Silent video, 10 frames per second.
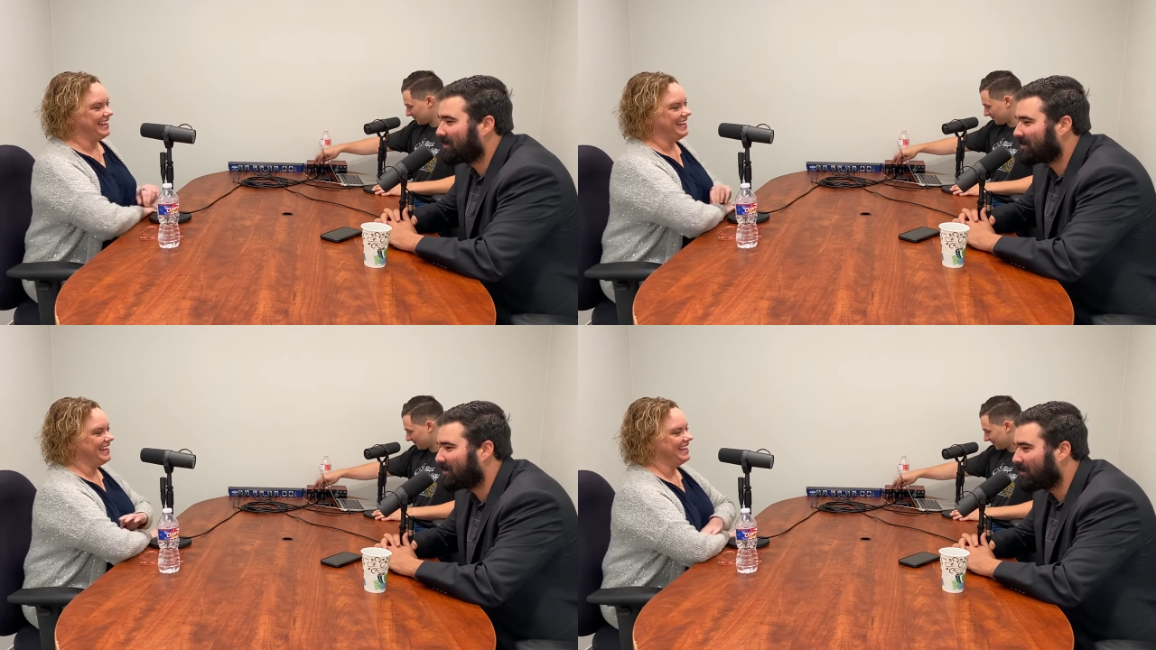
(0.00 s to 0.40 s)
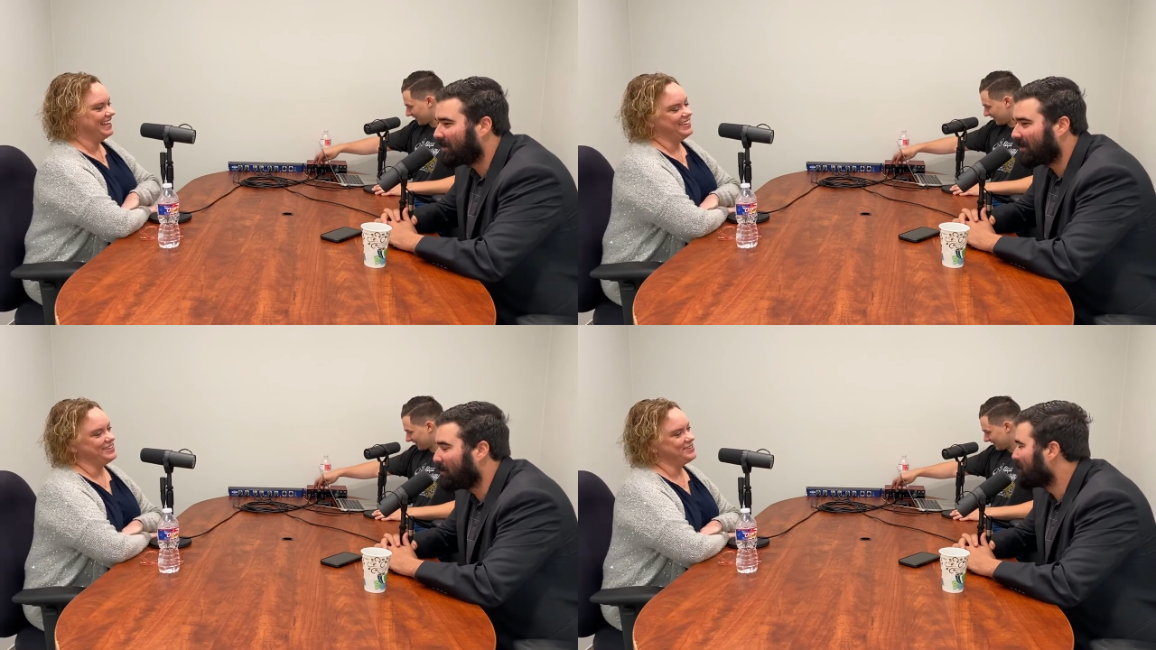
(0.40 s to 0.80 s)
Speaker 1: so the
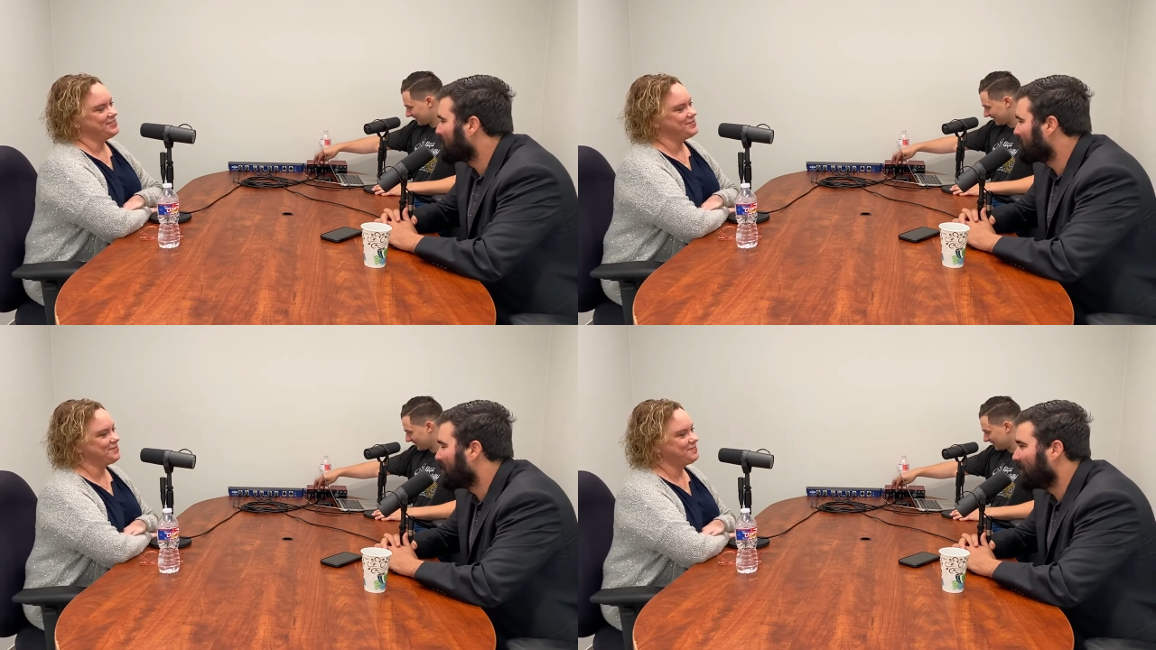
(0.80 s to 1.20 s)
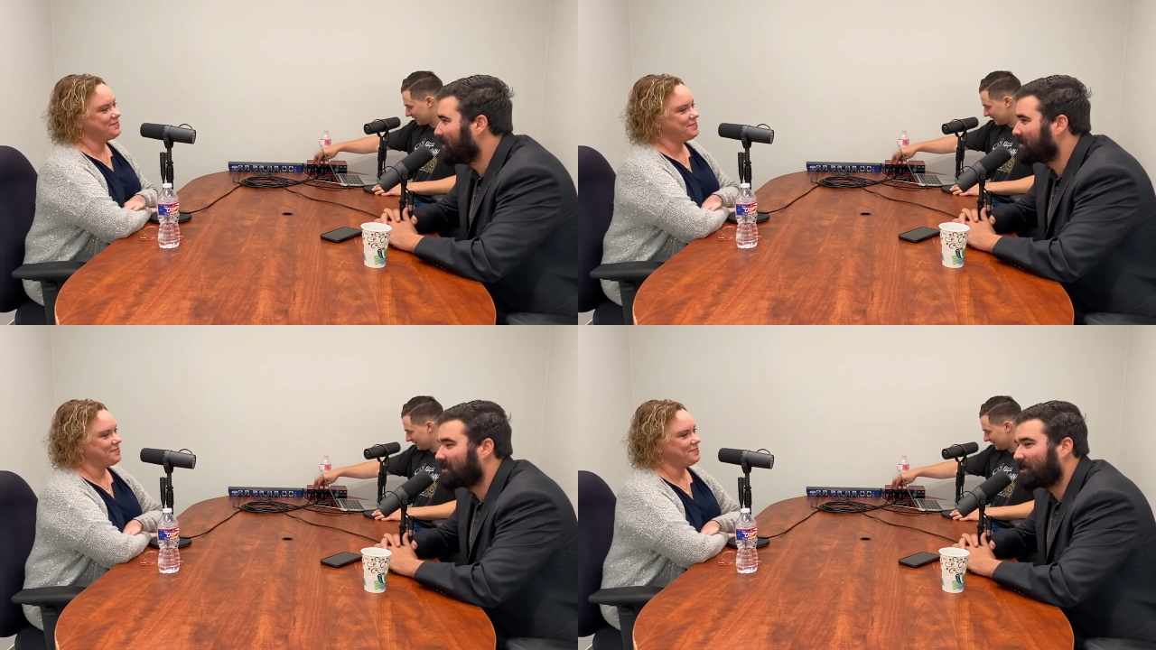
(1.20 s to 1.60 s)
name of our show
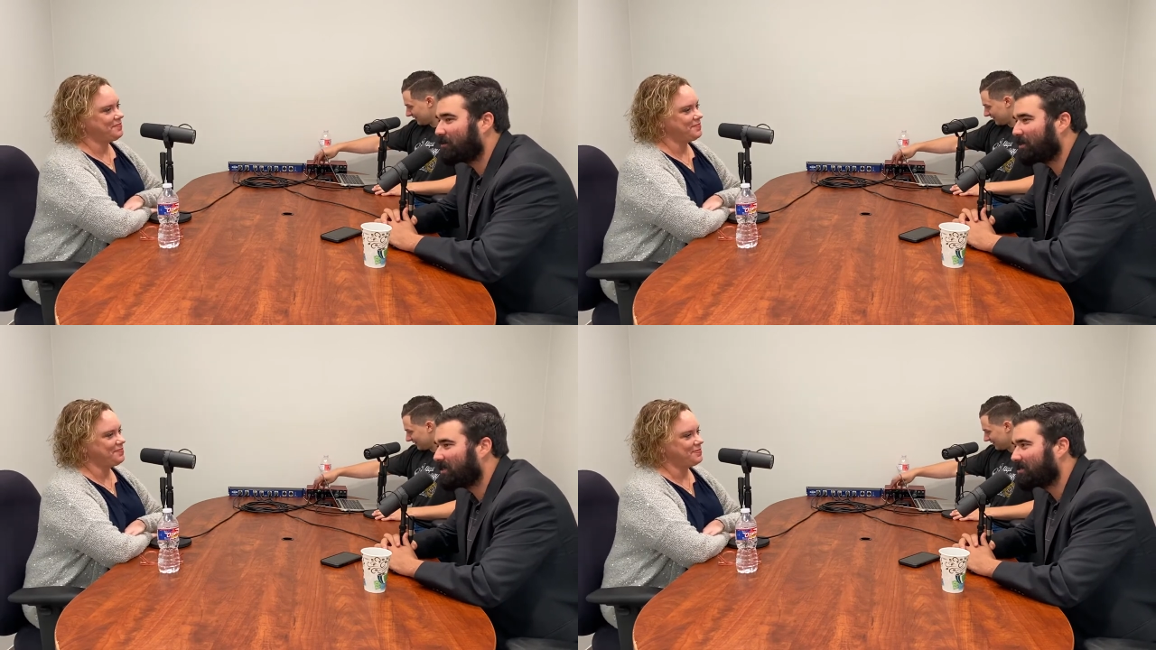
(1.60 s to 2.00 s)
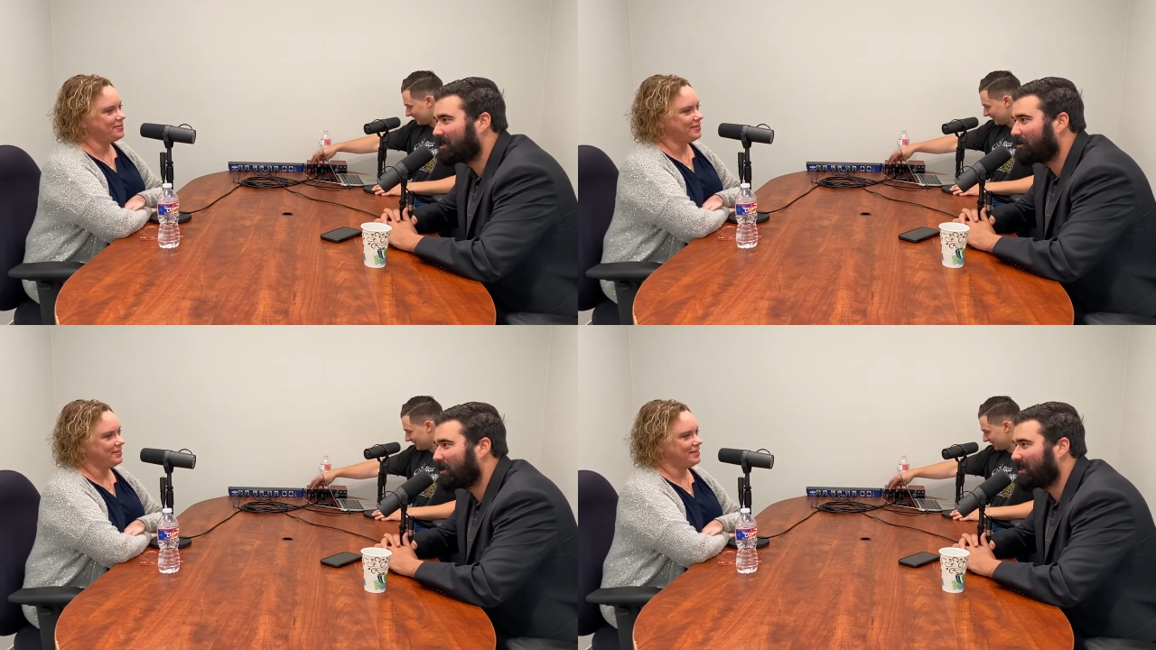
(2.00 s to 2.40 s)
is the Real
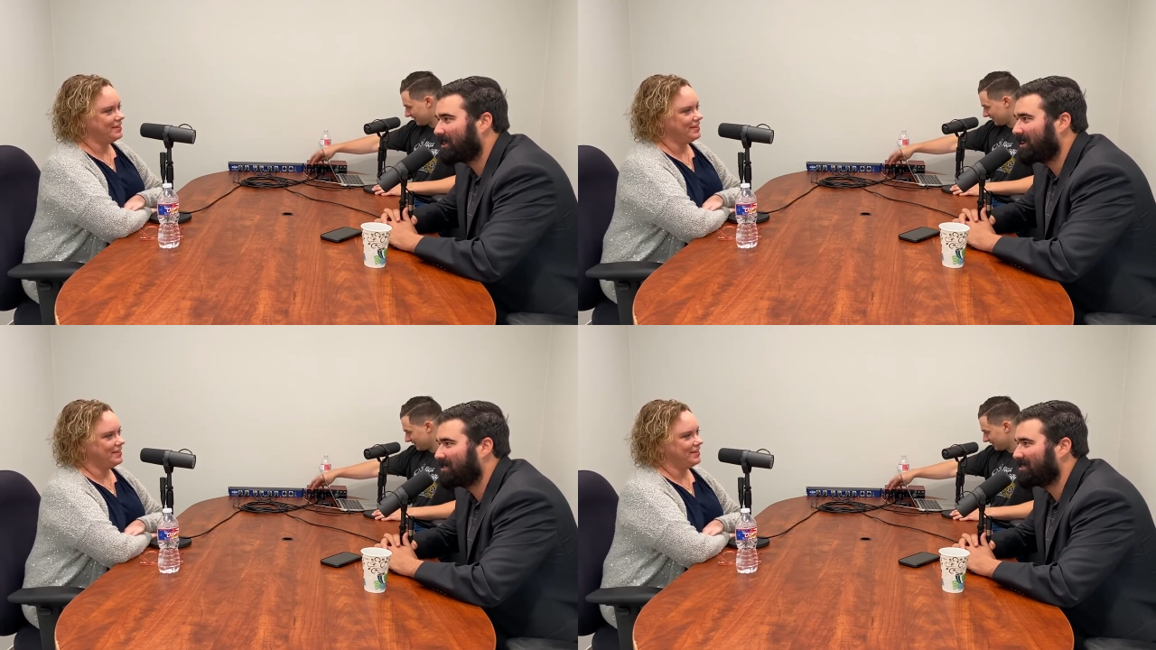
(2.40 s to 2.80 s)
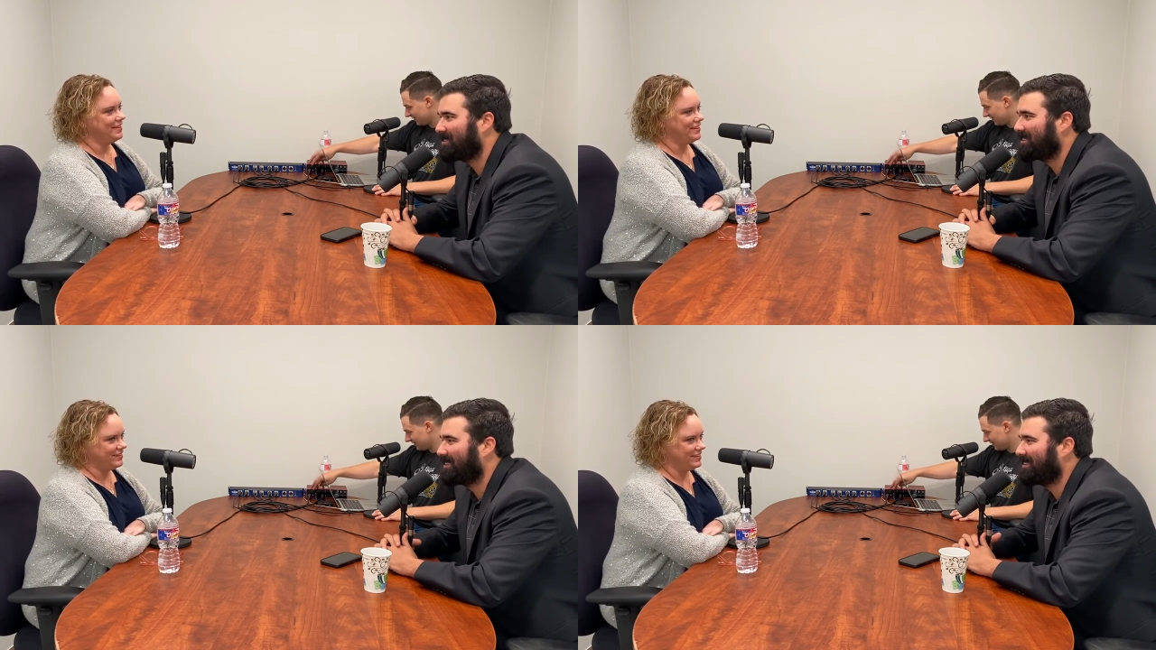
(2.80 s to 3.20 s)
Estate Podcast.
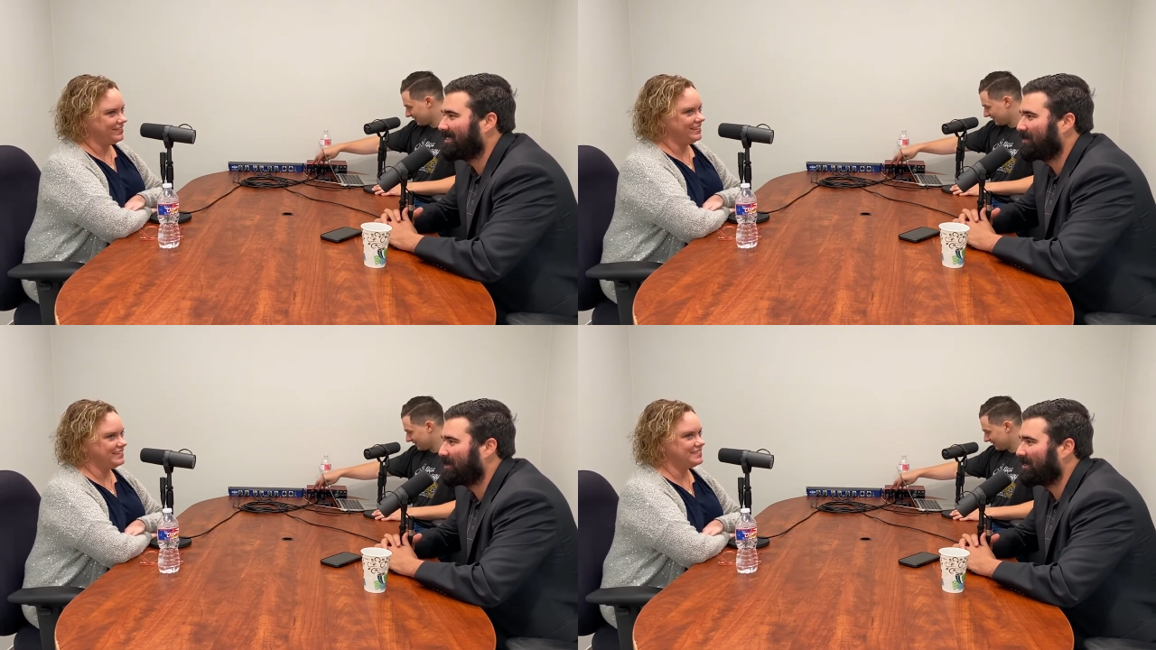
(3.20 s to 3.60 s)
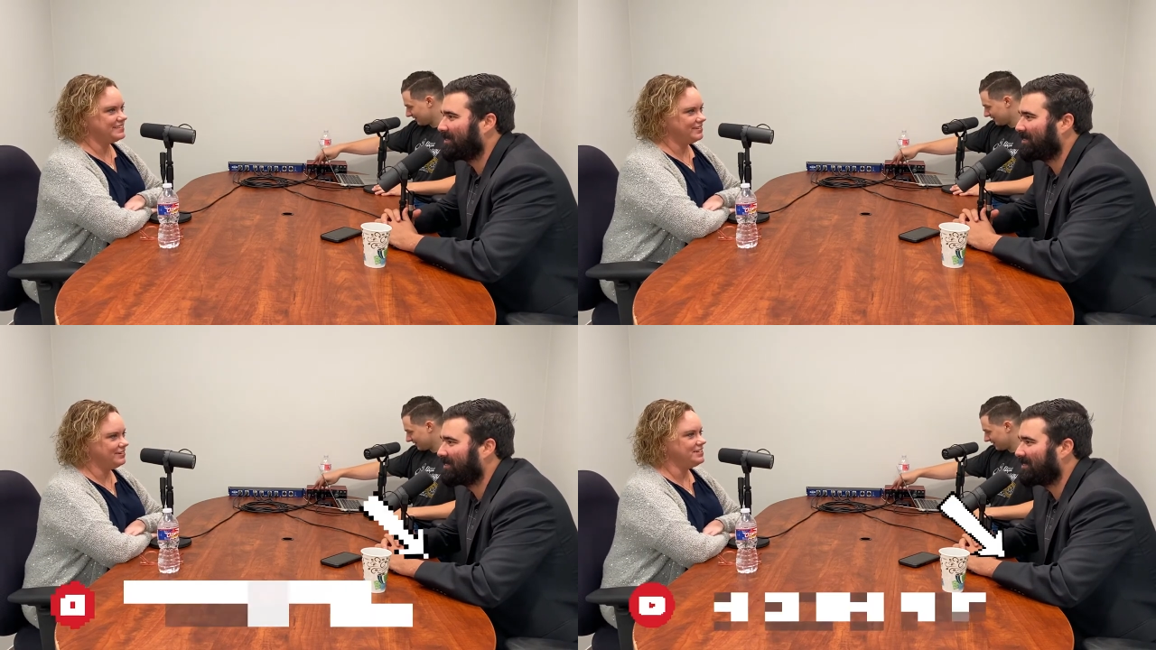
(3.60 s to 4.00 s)
Speaker 2: That's
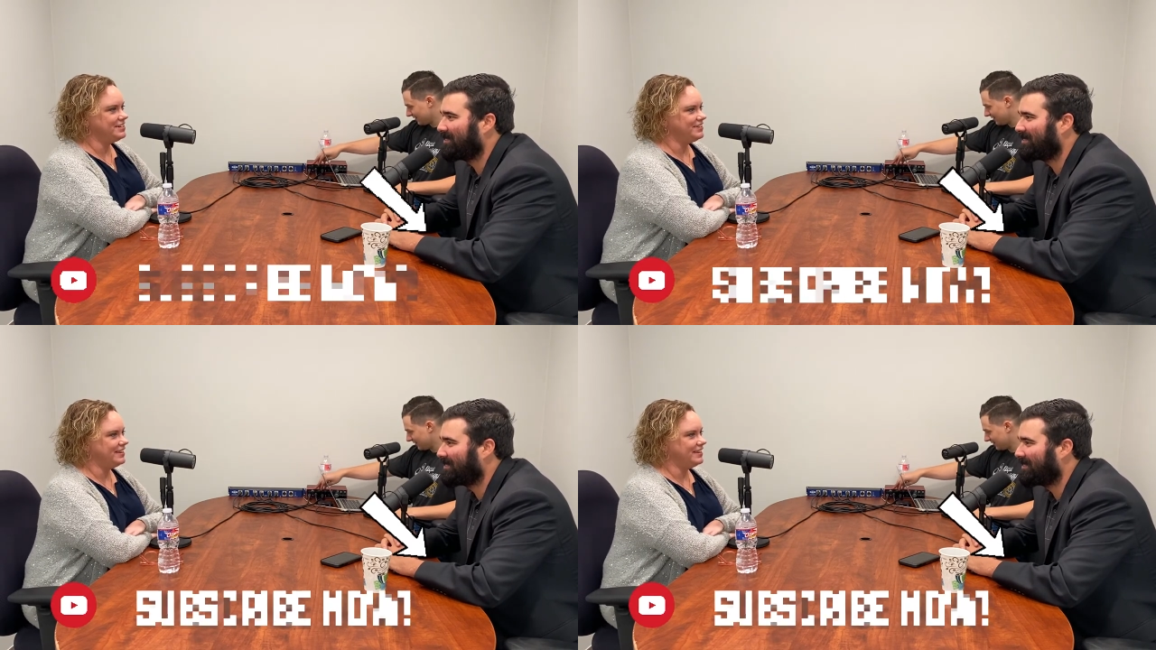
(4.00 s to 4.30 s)
real original.